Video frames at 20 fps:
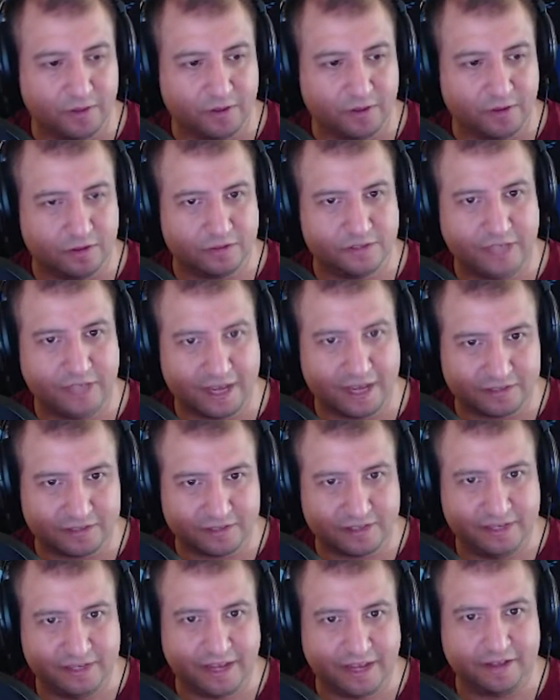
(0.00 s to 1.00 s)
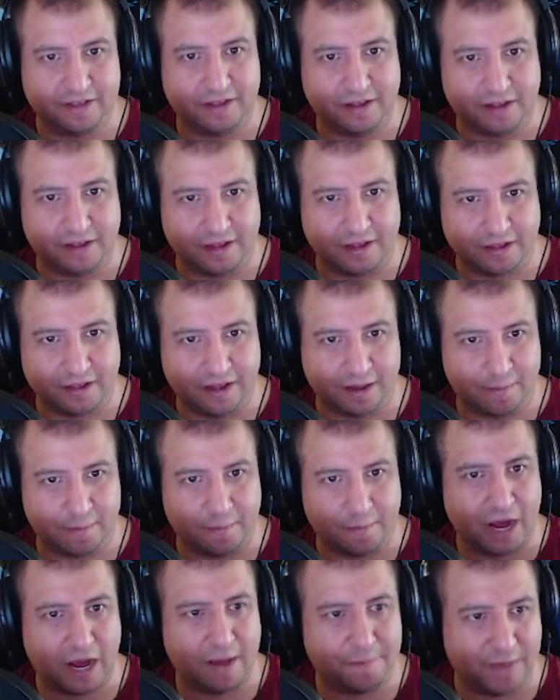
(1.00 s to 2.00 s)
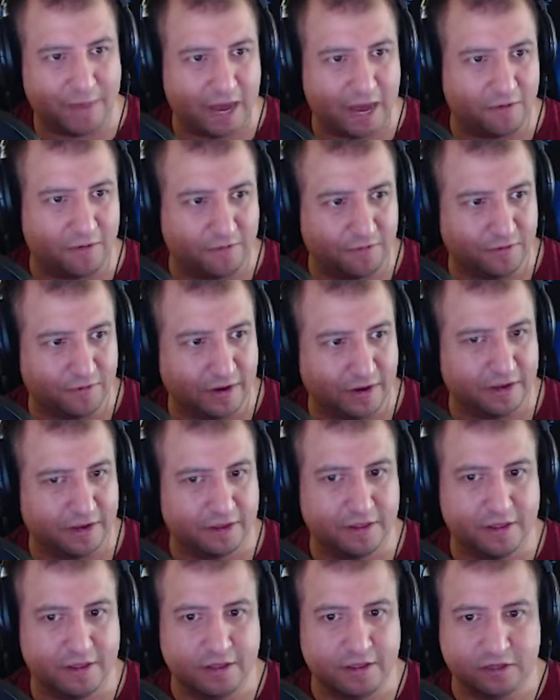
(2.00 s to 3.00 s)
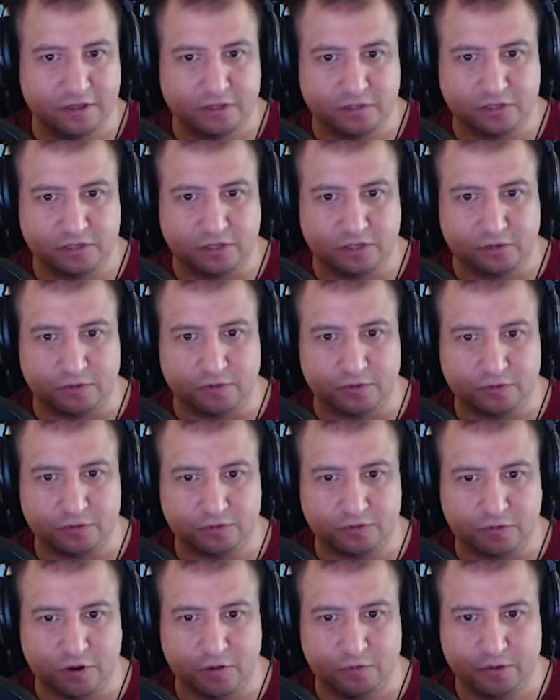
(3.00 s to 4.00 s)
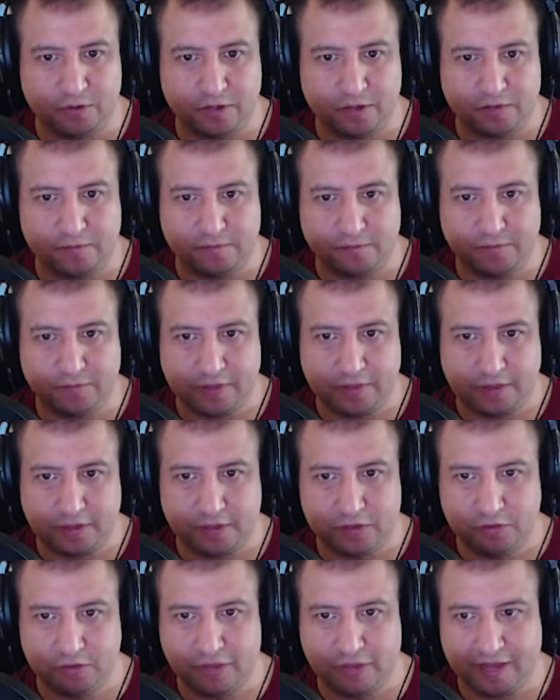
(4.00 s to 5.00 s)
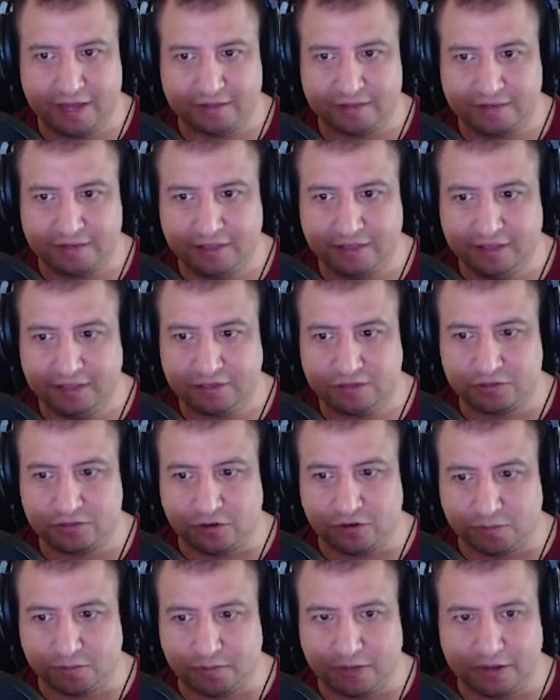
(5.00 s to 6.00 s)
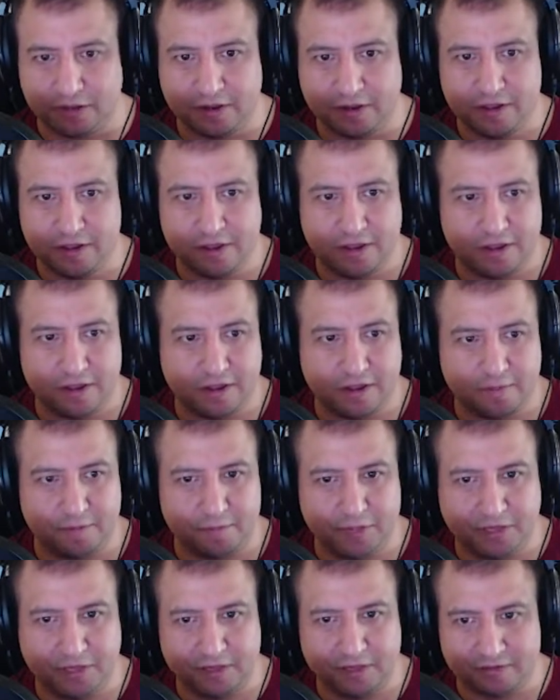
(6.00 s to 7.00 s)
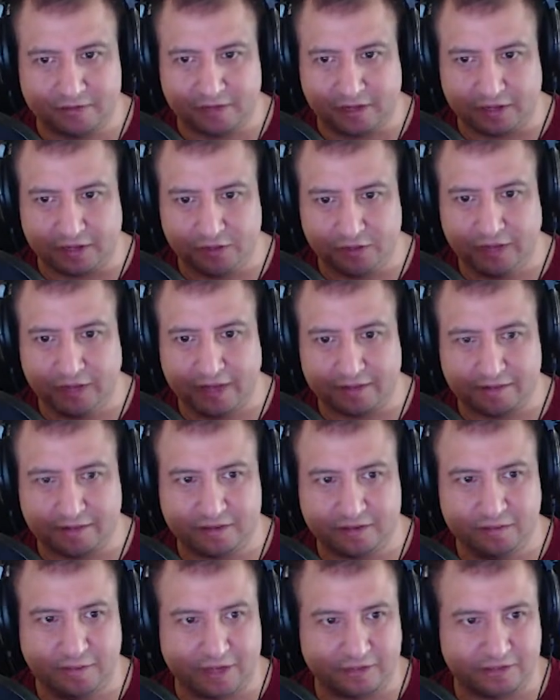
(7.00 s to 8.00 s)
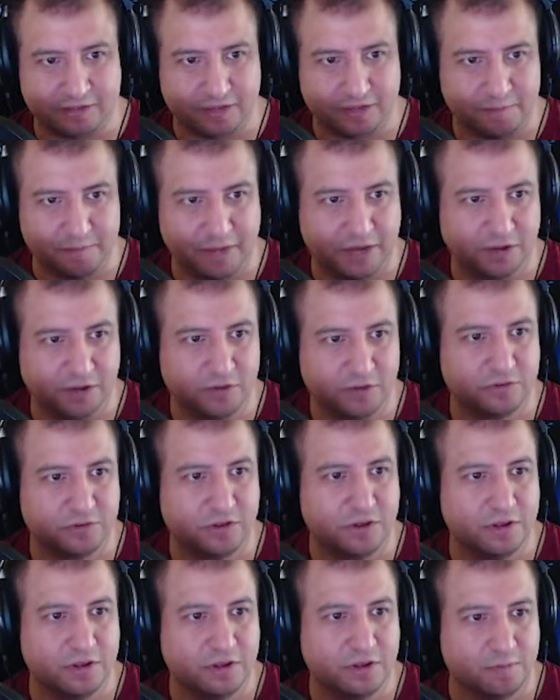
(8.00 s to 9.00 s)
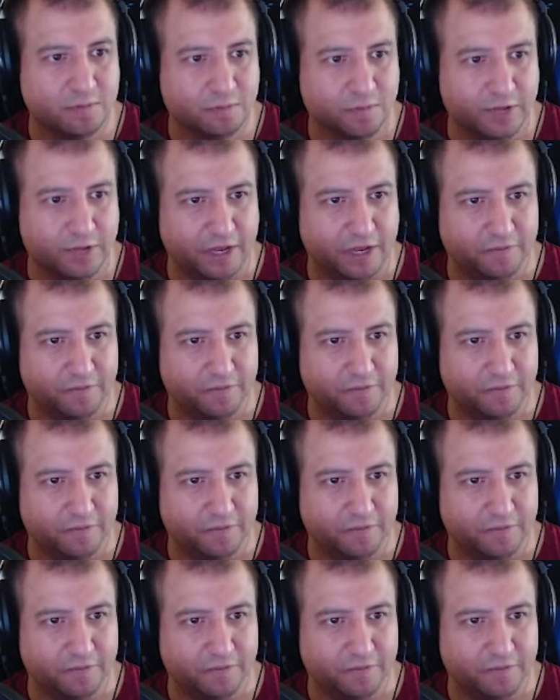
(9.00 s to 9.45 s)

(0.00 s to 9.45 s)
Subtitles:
text stick kind of pop out, right? So the stroke, you can't see the stroke, but because you can't see my sub menus, but